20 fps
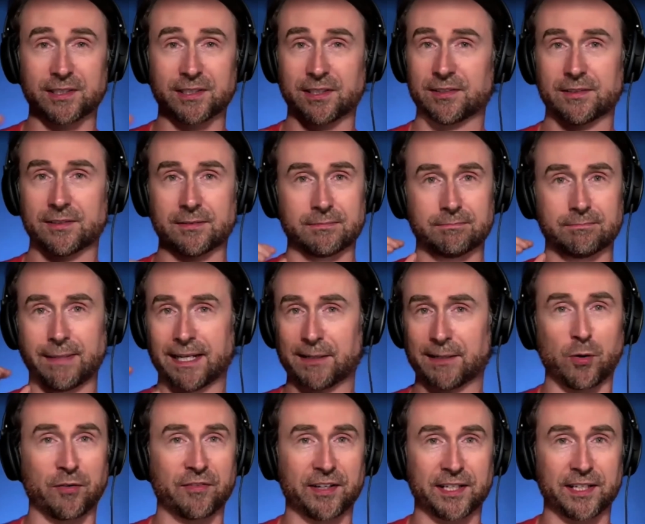It's make
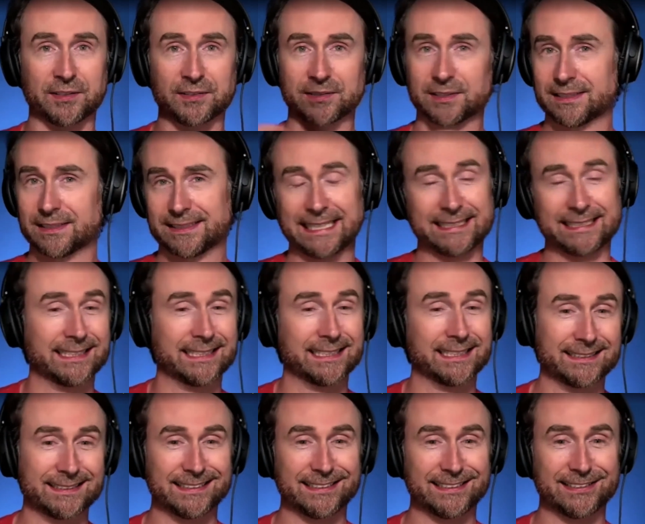more videos. That's it.
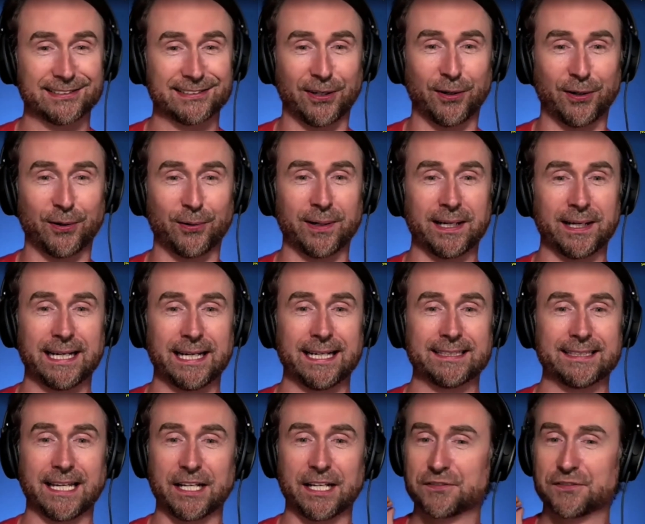So
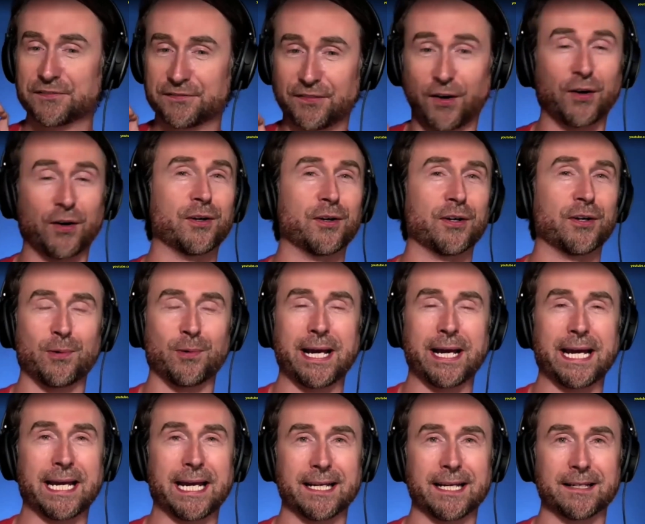that is far and
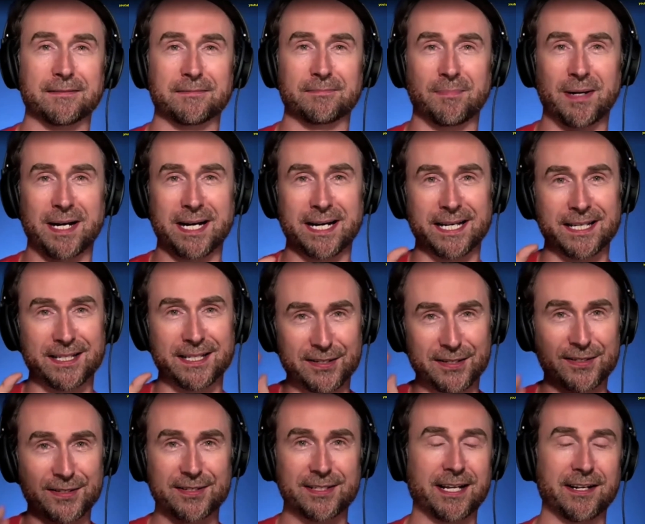away my
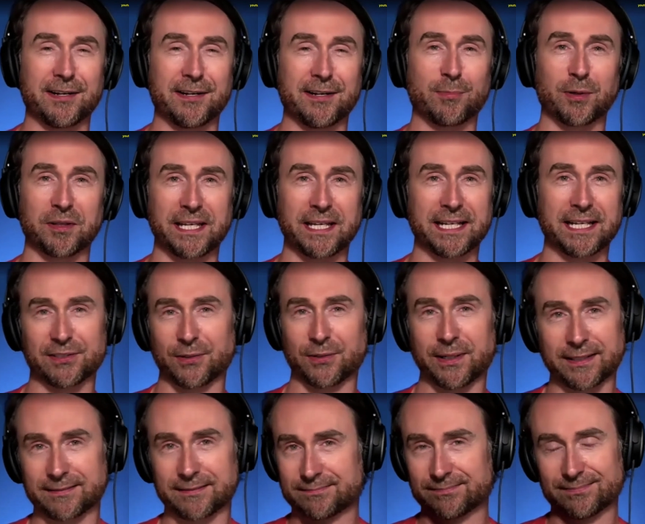kind of number one thing. So
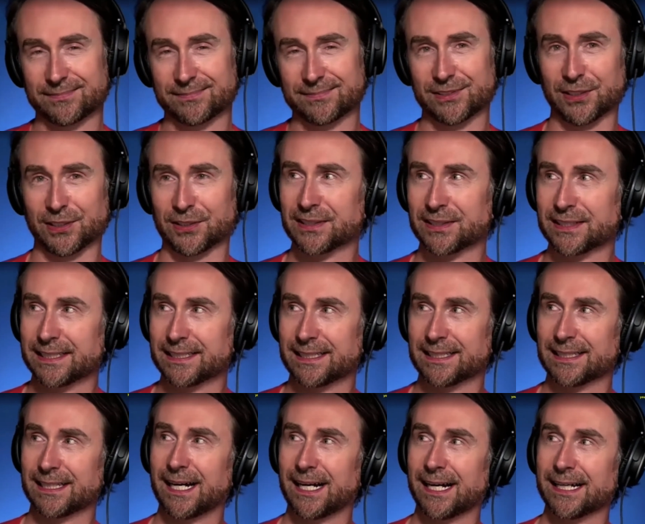certainly
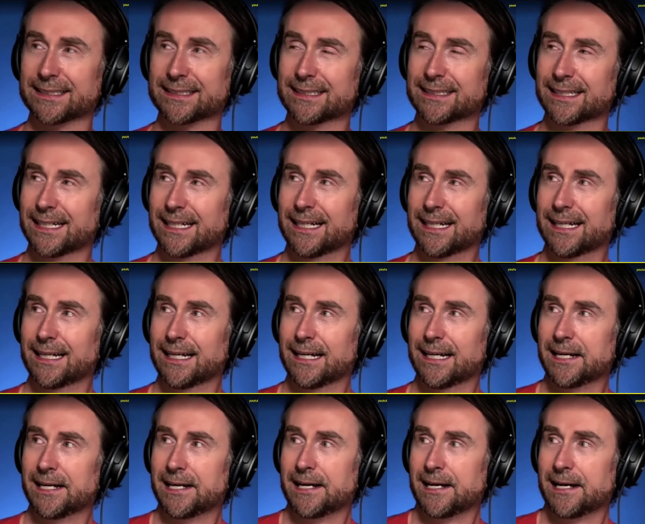aligned.
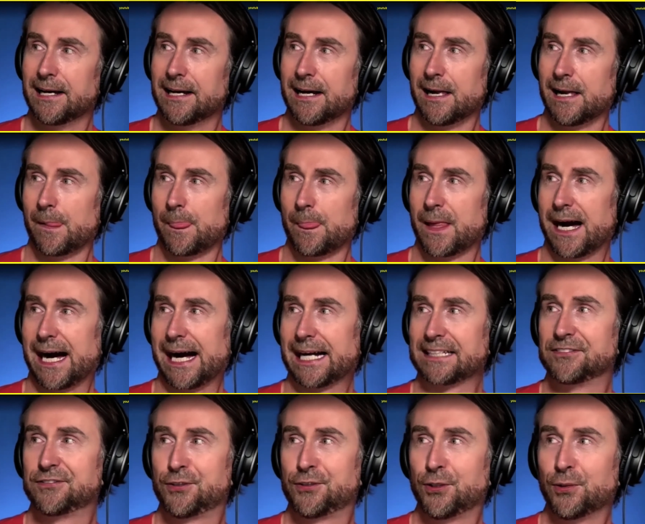I
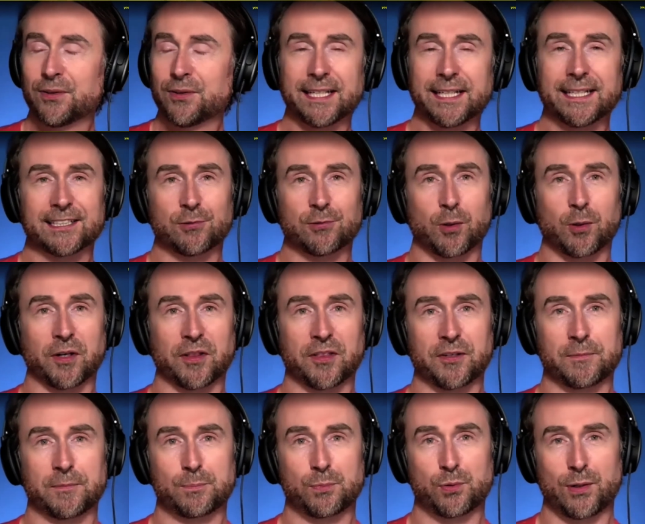do think it's
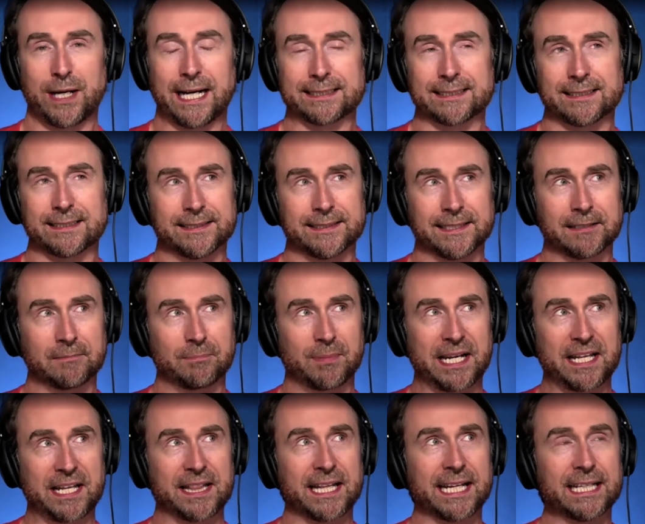worth practicing, but
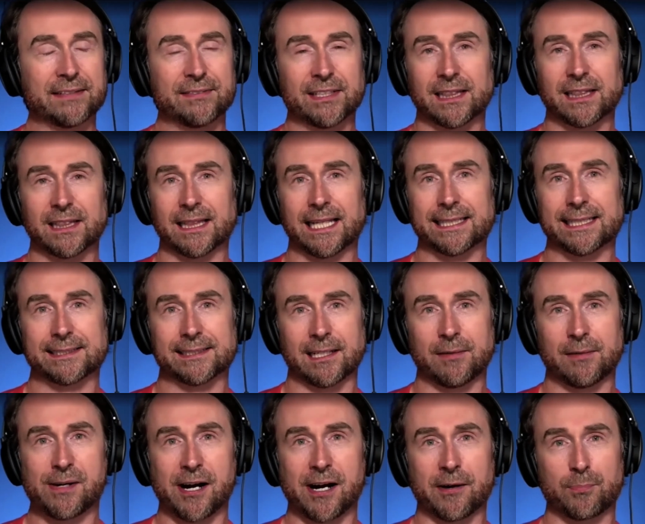I think of it less
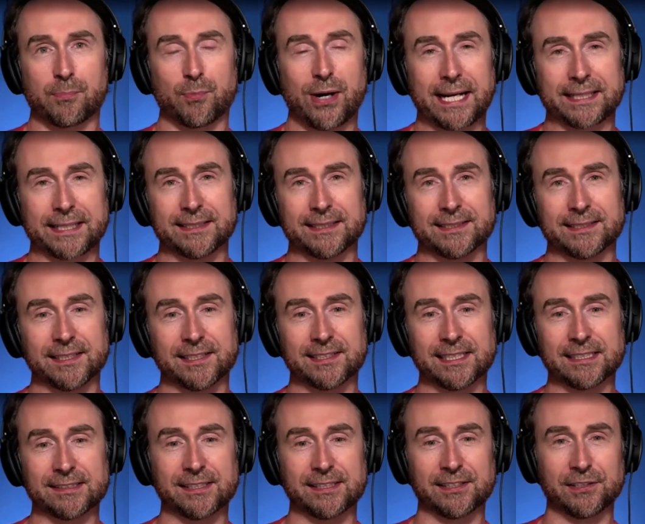about practice in the
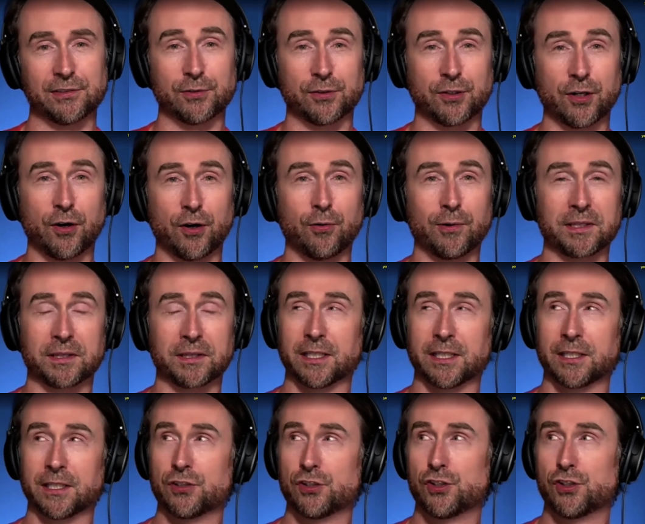sense that you go in
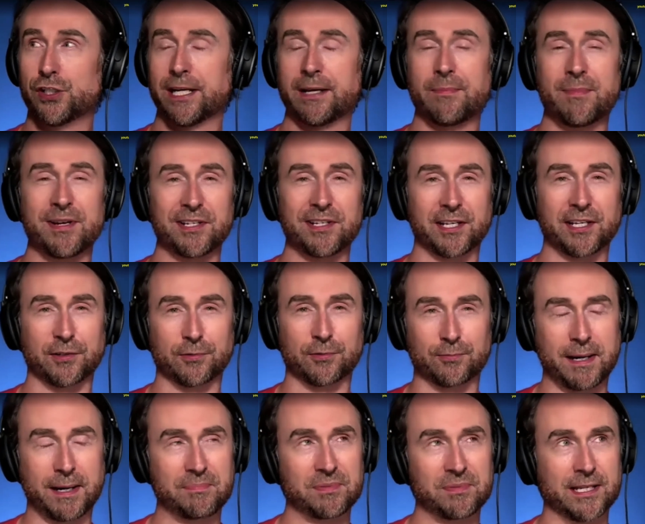the gym and you get your
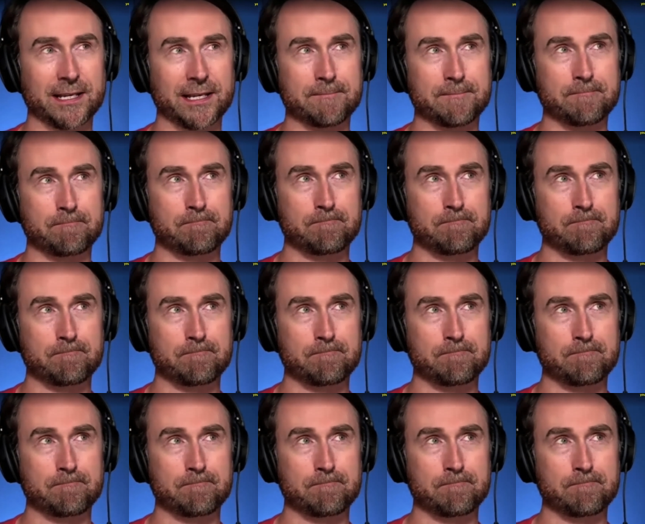reps in.